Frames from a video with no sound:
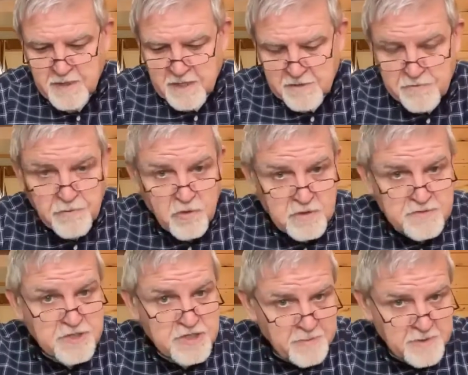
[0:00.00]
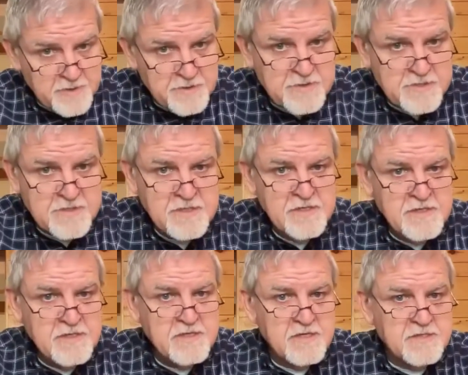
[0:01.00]
of the role of shepherds
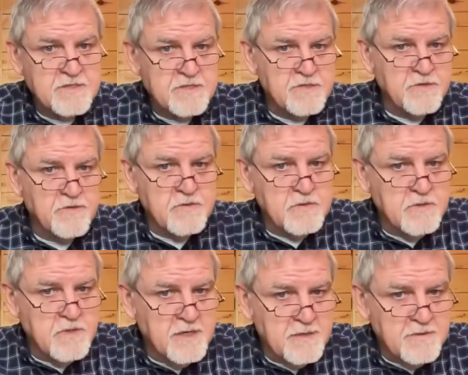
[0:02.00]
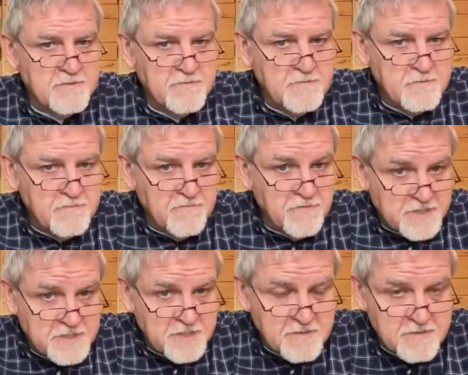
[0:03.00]
is to uh,
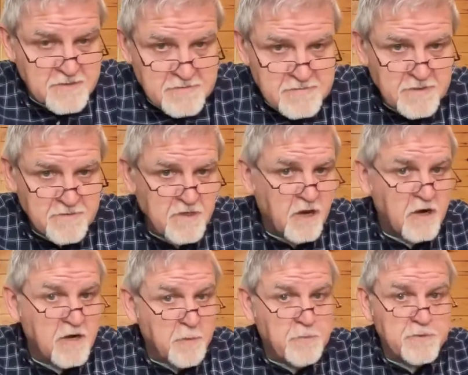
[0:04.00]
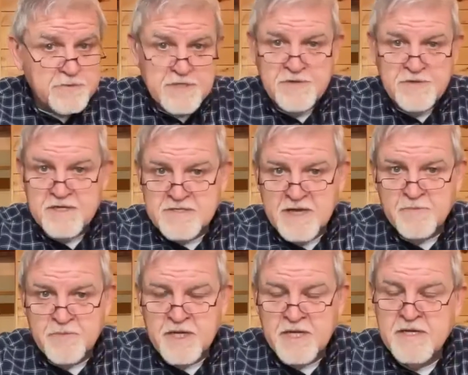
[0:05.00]
visit the young couples in the
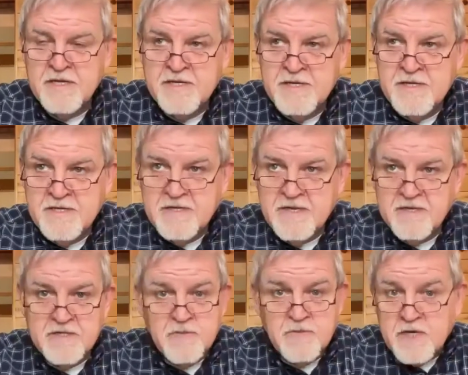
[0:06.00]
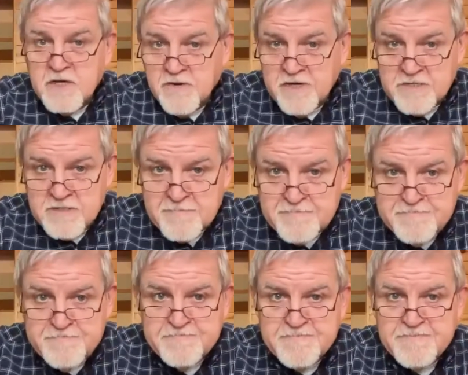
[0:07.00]
assembly and to encourage them
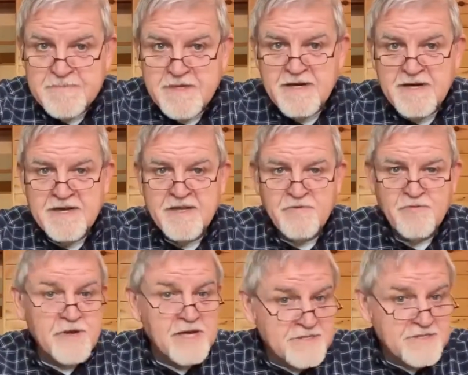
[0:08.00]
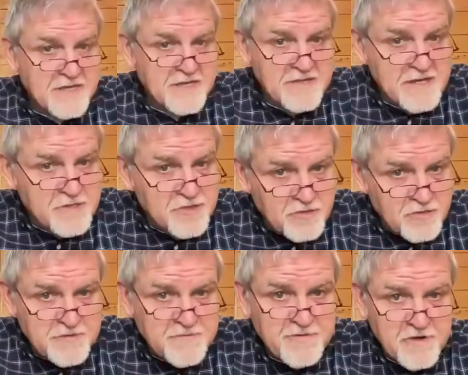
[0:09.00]
uh, in raising their children
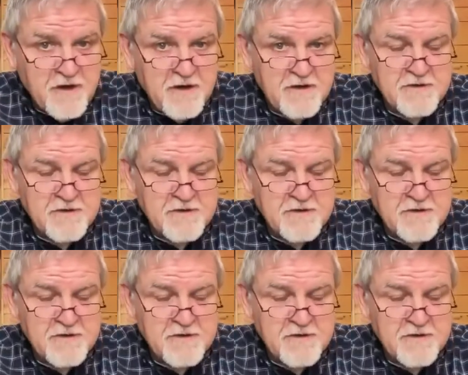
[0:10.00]
for God.